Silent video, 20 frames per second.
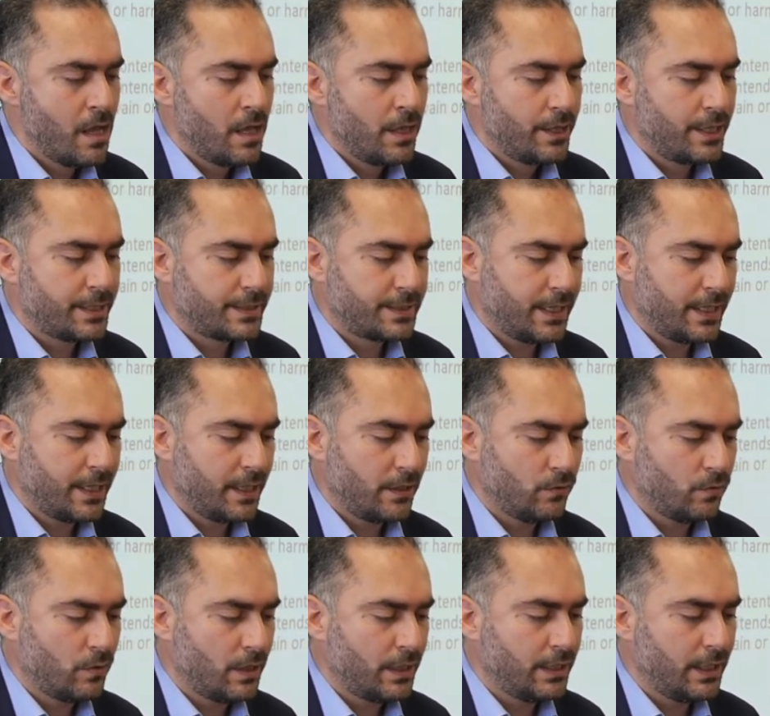The
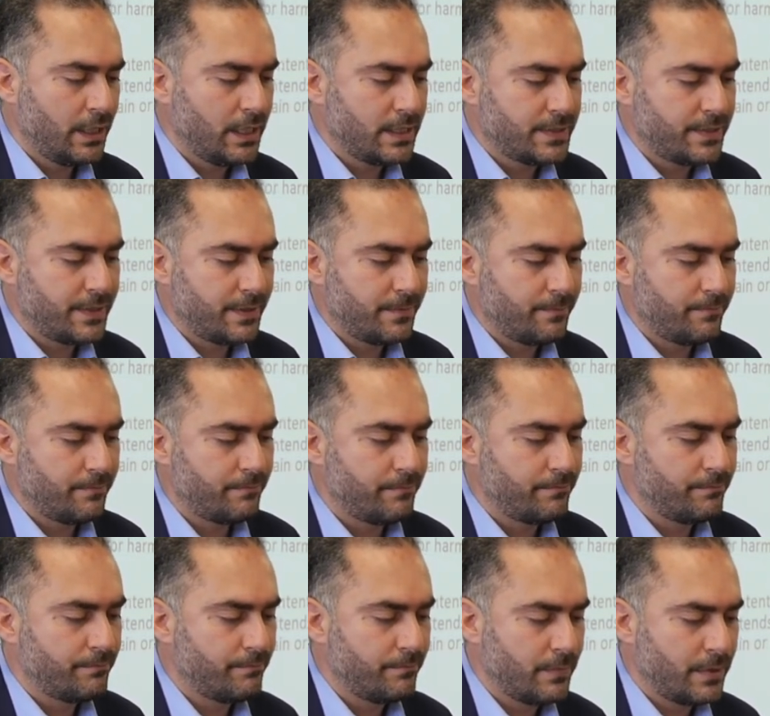second one is the
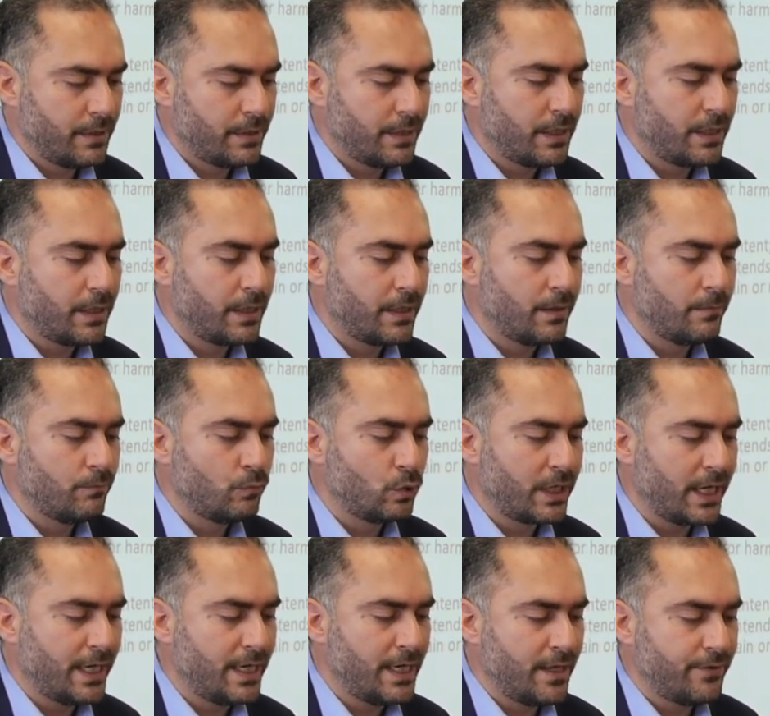
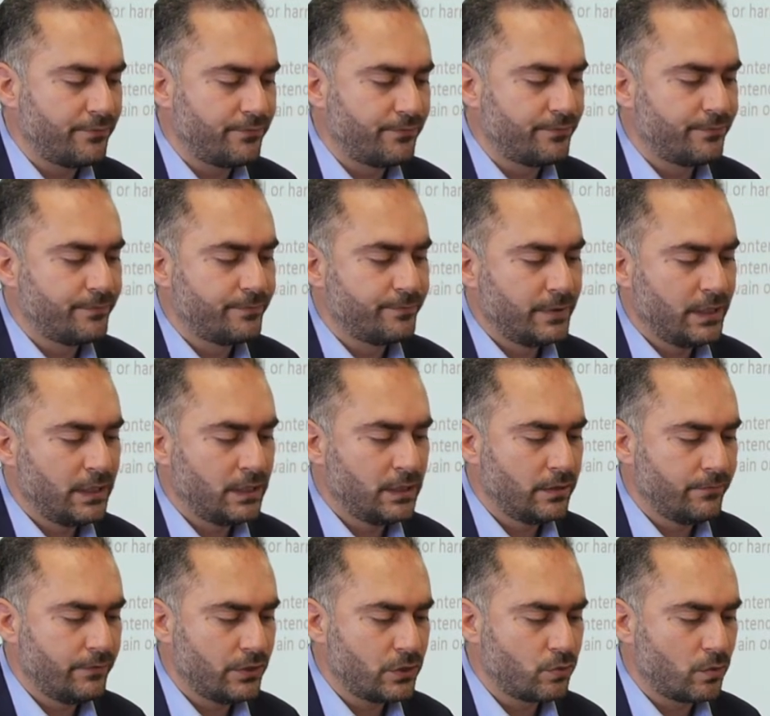mukallaf
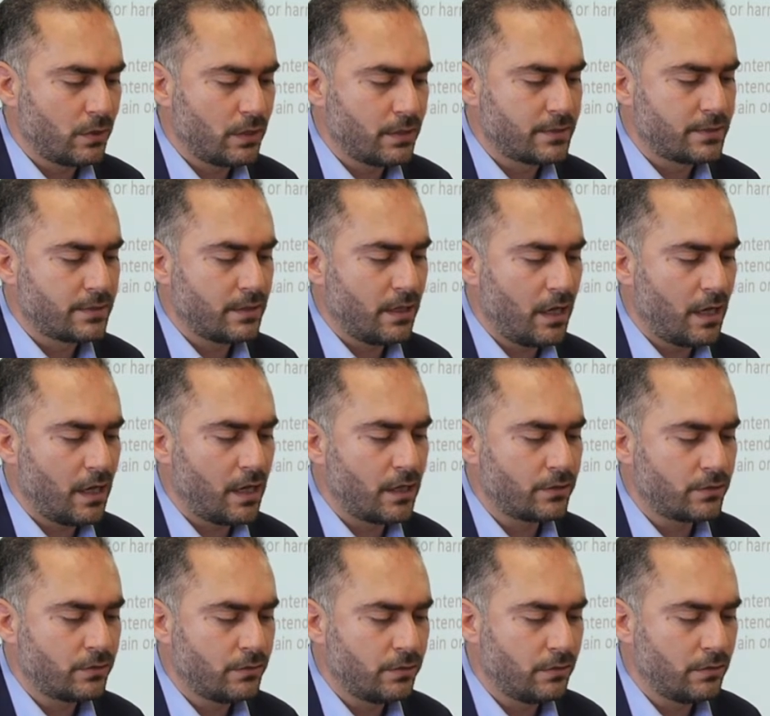individuals are
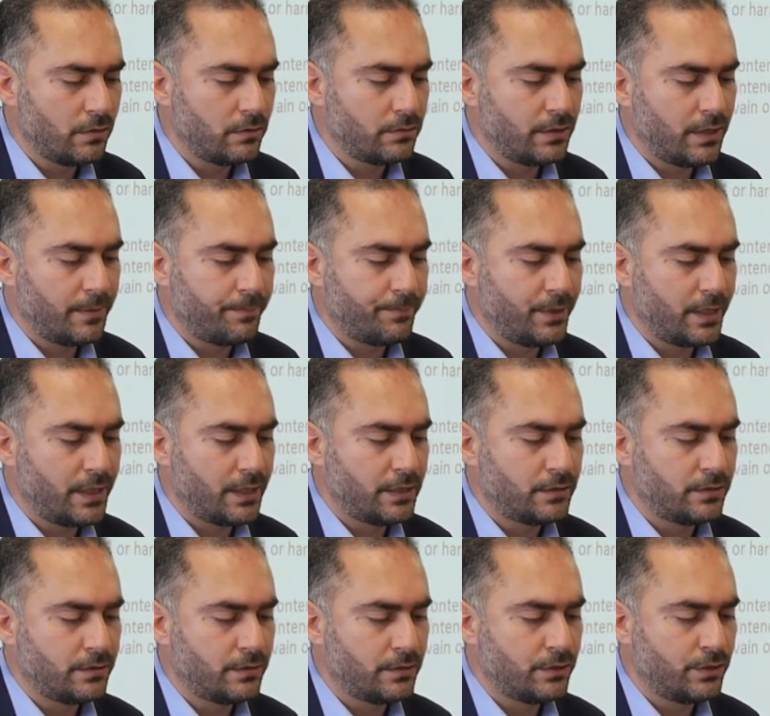called
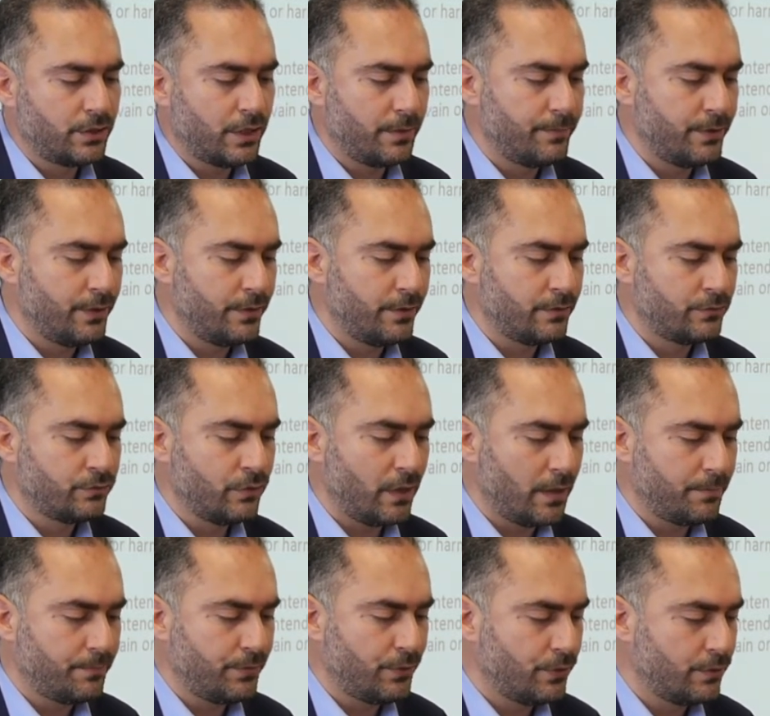upon to
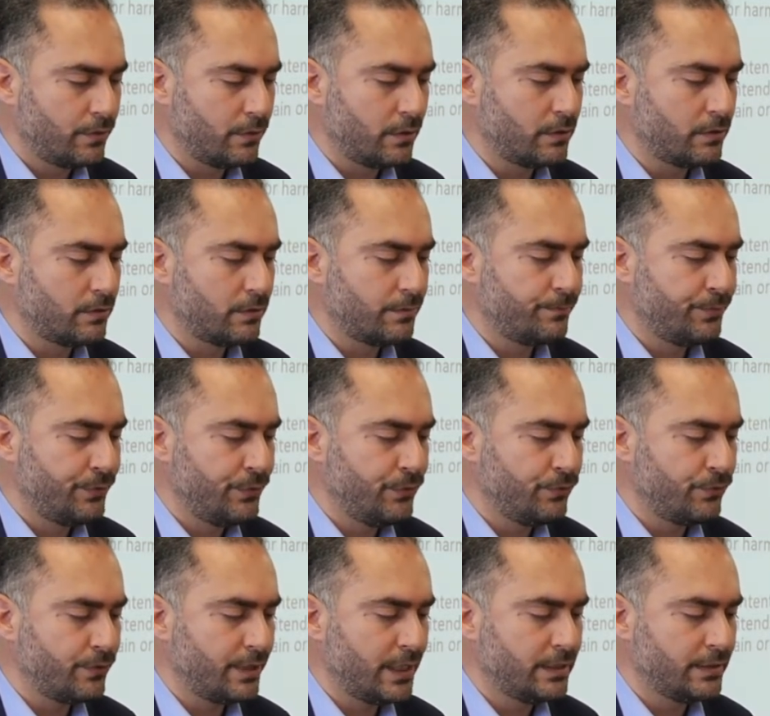uphold
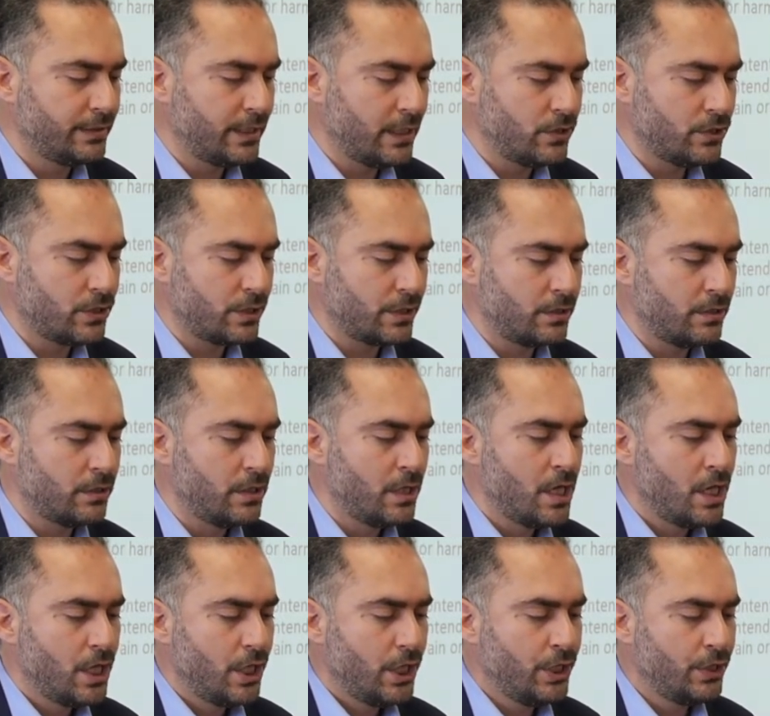pure intention
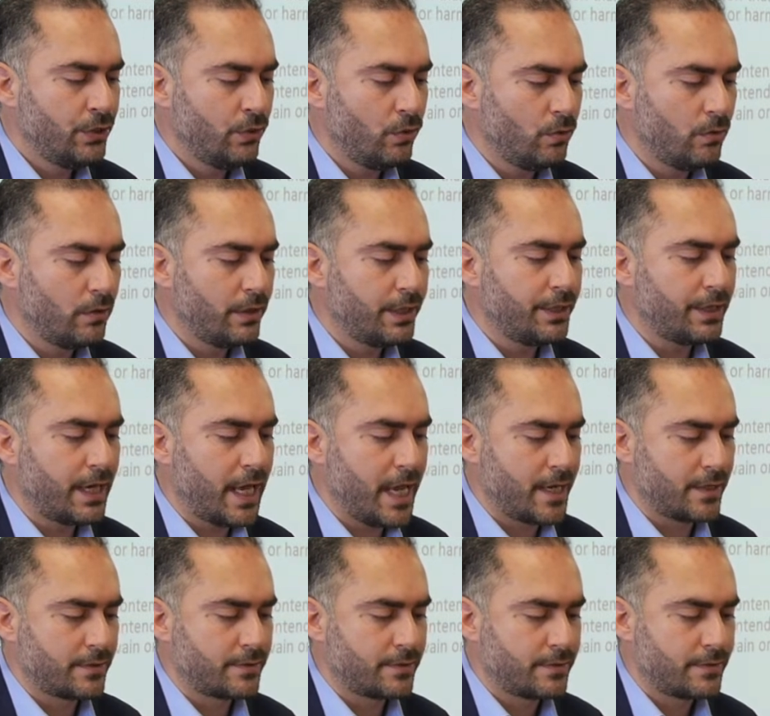in all their
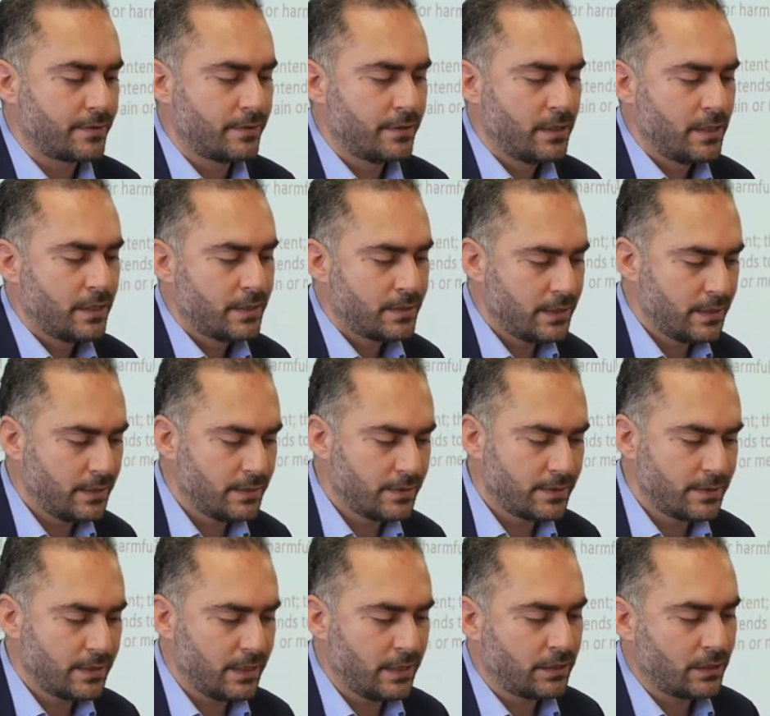acts,
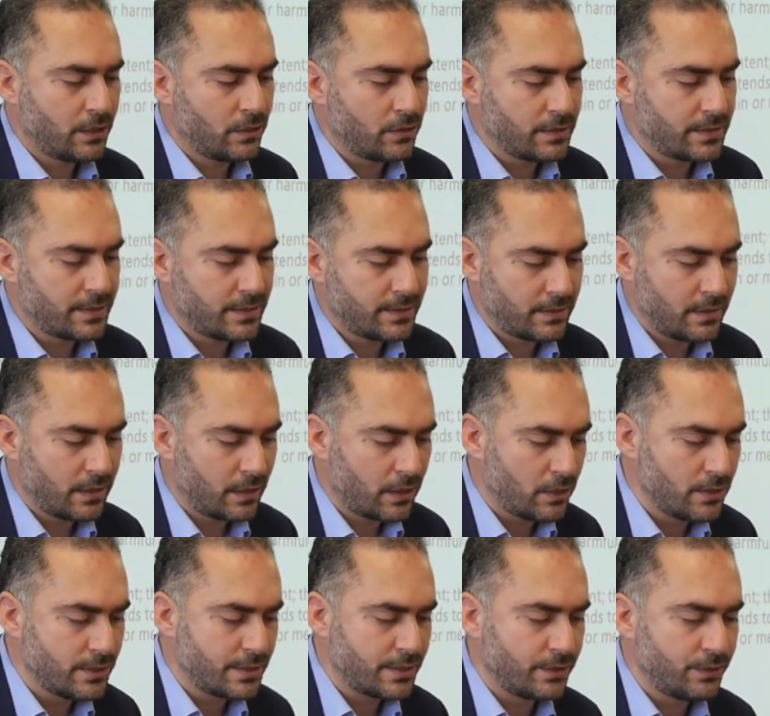since it
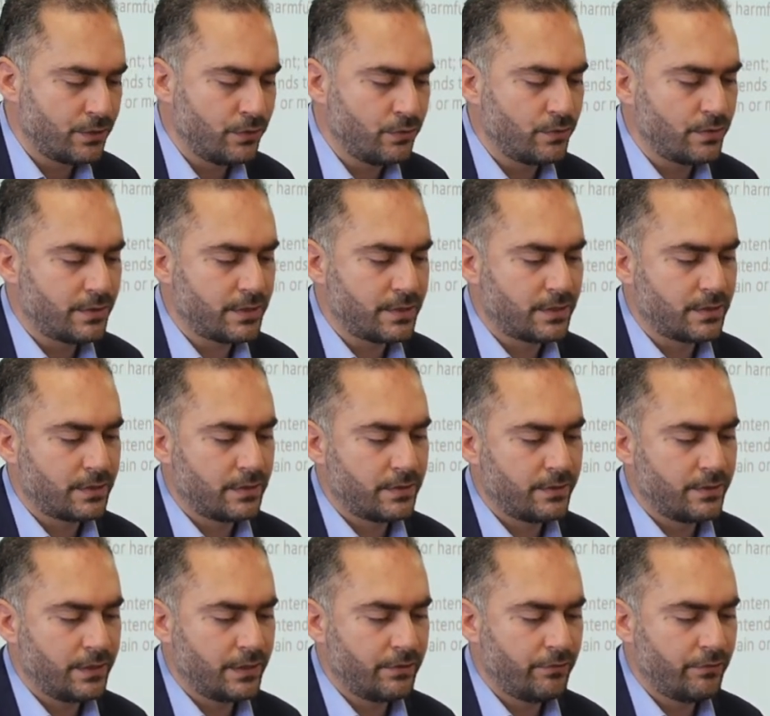constitutes the